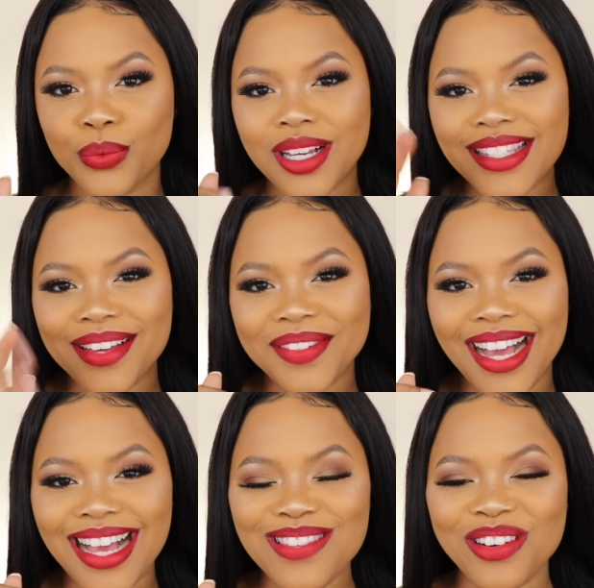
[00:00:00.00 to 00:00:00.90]
What's up
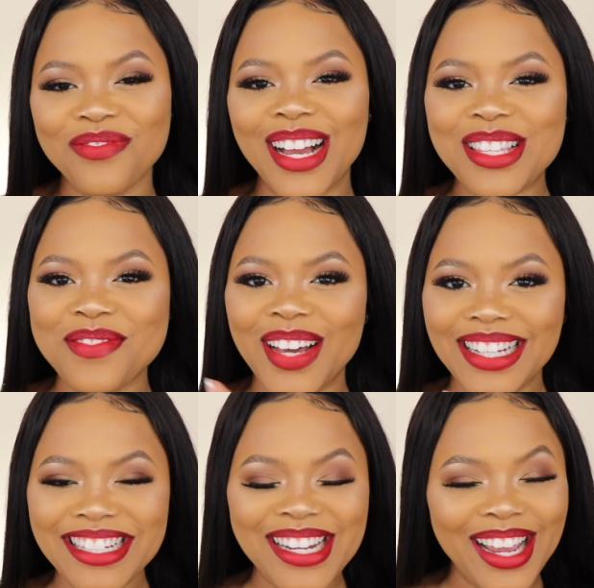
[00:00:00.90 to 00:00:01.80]
guys? Welcome back to my
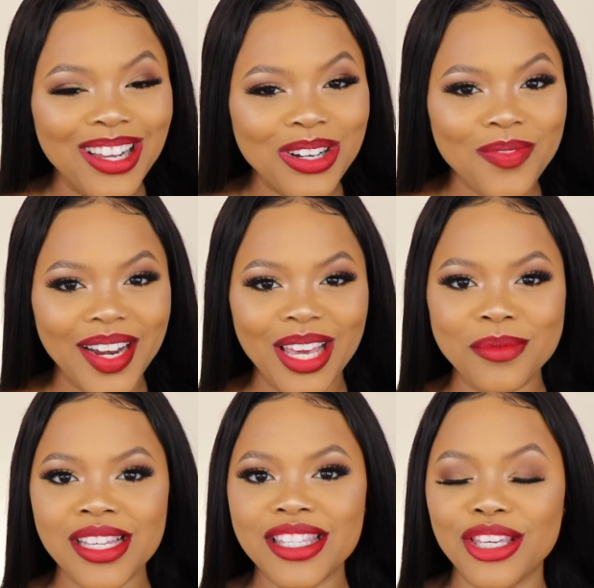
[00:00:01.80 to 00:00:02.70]
channel. My name
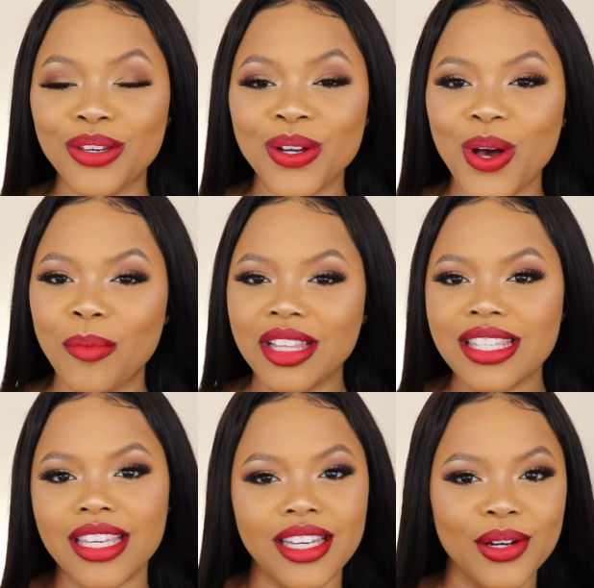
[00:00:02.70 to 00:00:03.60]
is Atia. You can call me
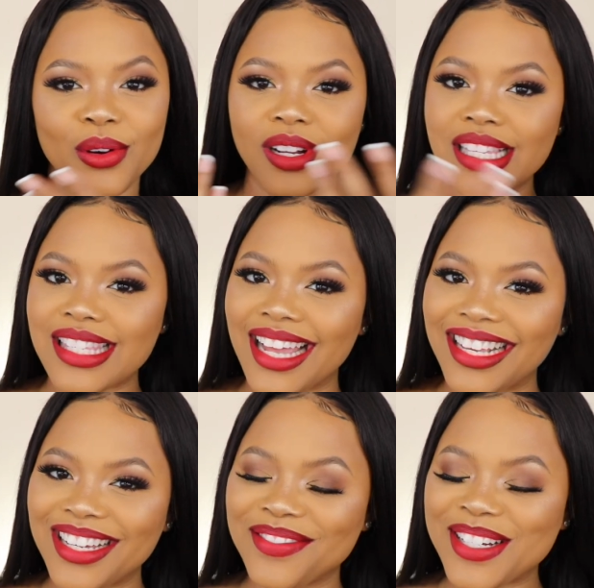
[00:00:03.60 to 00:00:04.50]
Tia or
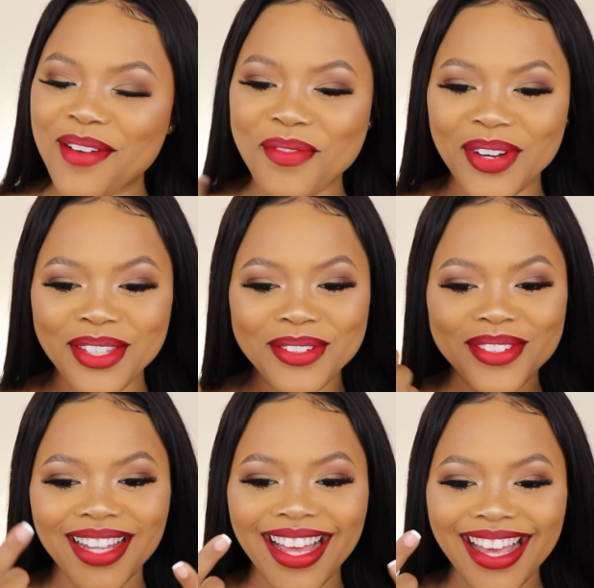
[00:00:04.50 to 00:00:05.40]
Sunny, whichever one you
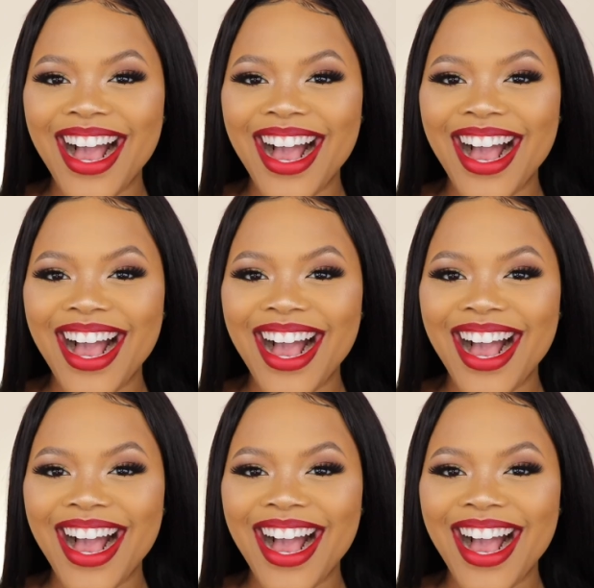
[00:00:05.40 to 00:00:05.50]
like.